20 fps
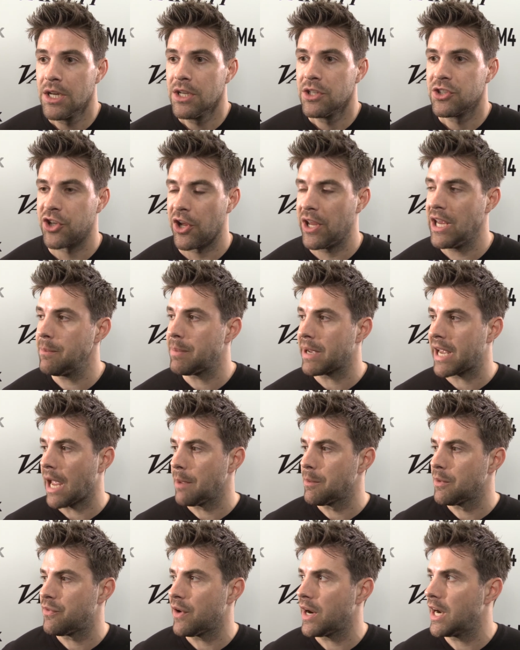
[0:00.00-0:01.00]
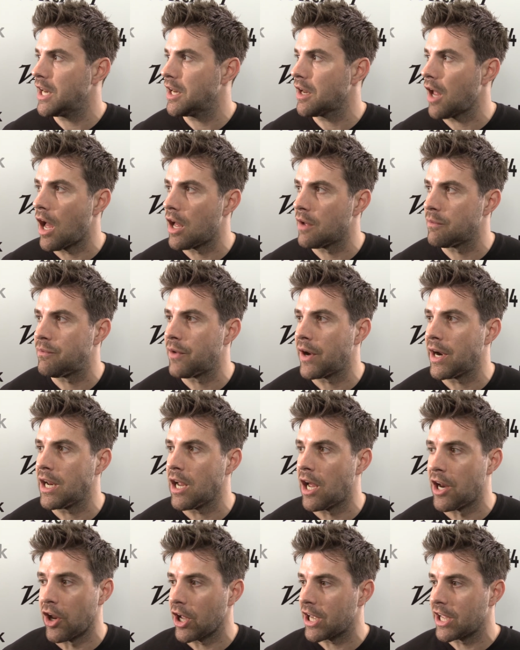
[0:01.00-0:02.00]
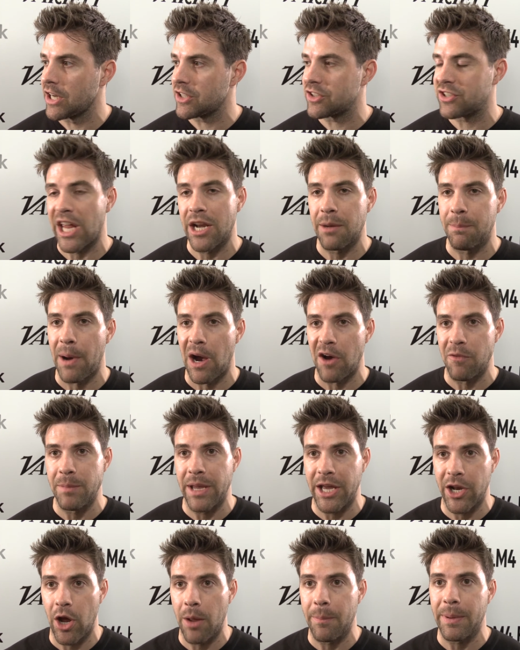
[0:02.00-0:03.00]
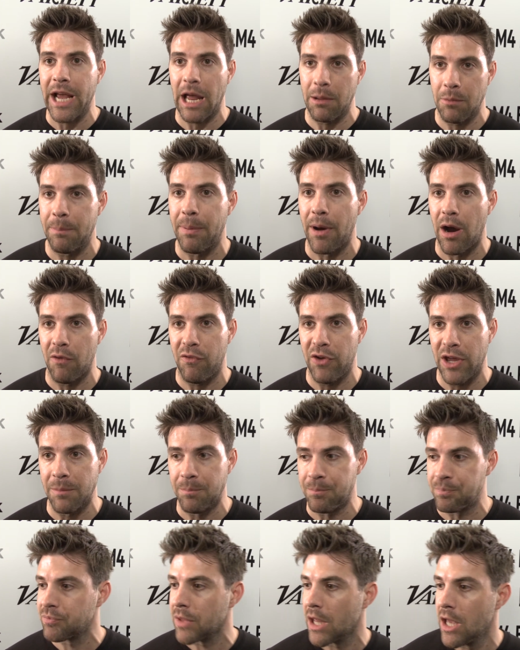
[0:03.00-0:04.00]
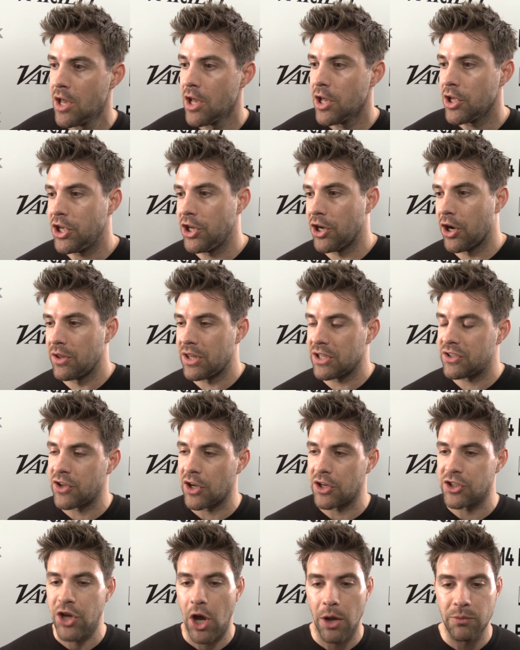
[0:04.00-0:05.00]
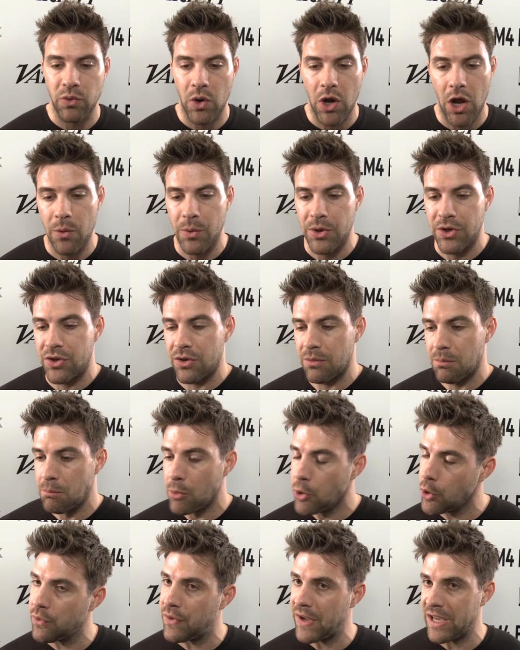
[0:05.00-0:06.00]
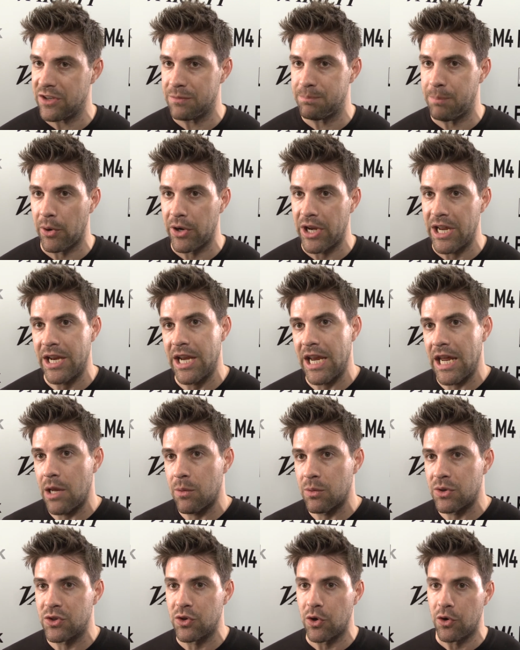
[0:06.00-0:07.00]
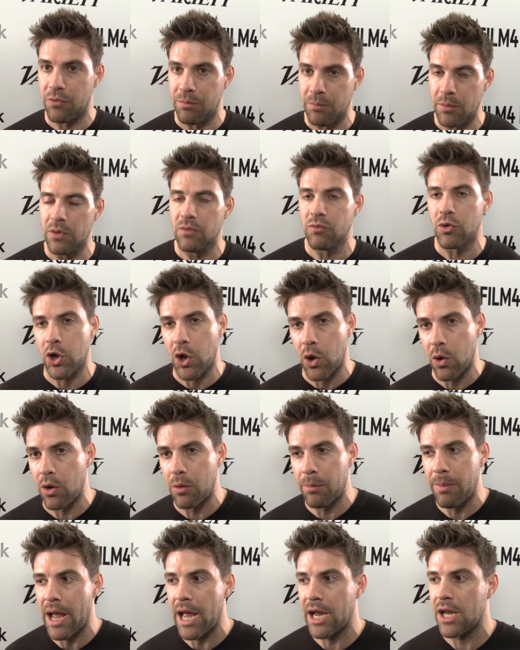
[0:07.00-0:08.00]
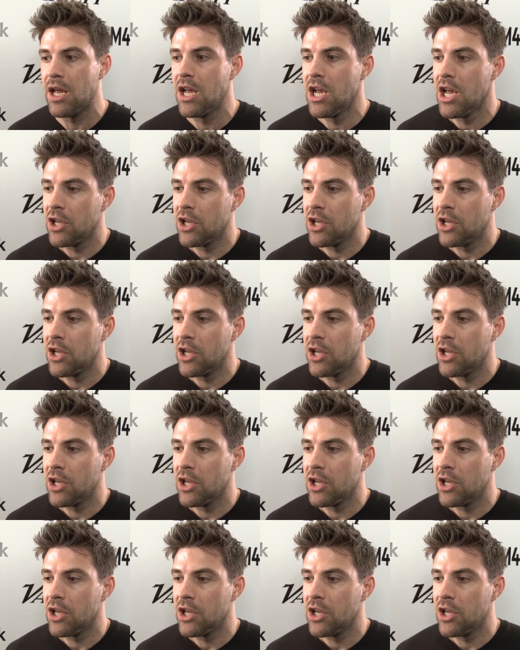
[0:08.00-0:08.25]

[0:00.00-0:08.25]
So he became a very, a very, like an extended part of me, and I became a part of him you know, there's certain times when I would move his body and he would sort of recoil back.